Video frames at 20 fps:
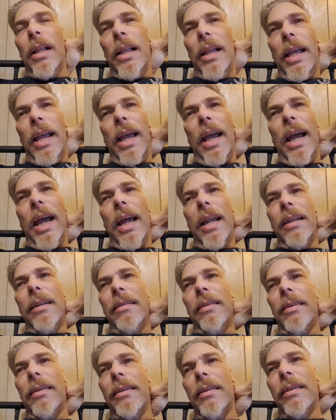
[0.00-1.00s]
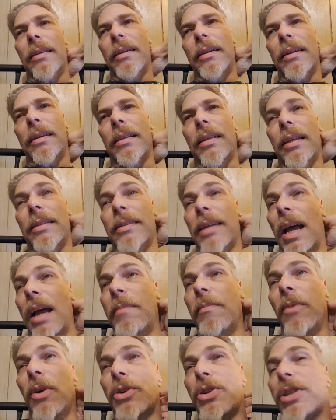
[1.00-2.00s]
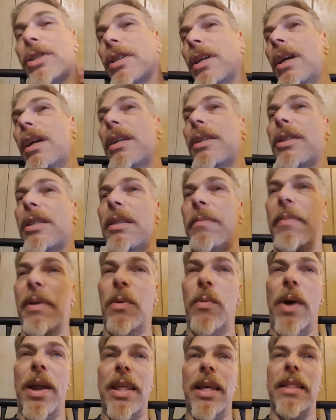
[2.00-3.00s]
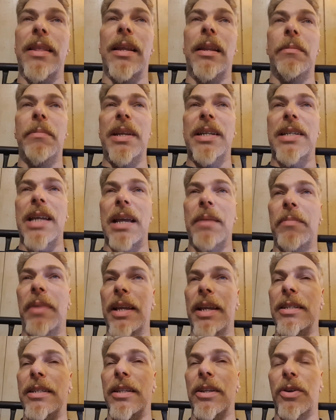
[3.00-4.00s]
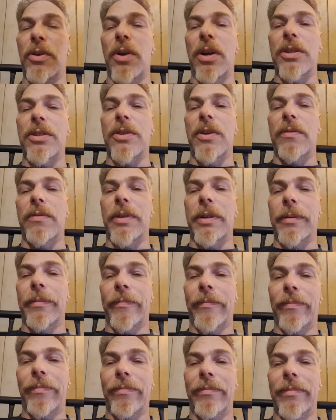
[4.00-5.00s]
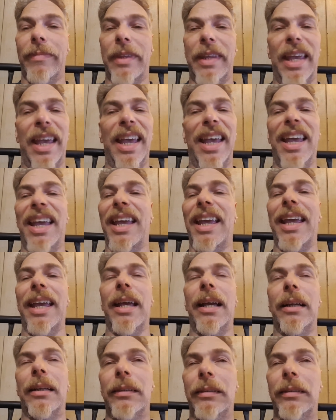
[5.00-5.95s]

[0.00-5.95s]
And time marches on to the big wedding that'll be taking place in the crossover. Yay.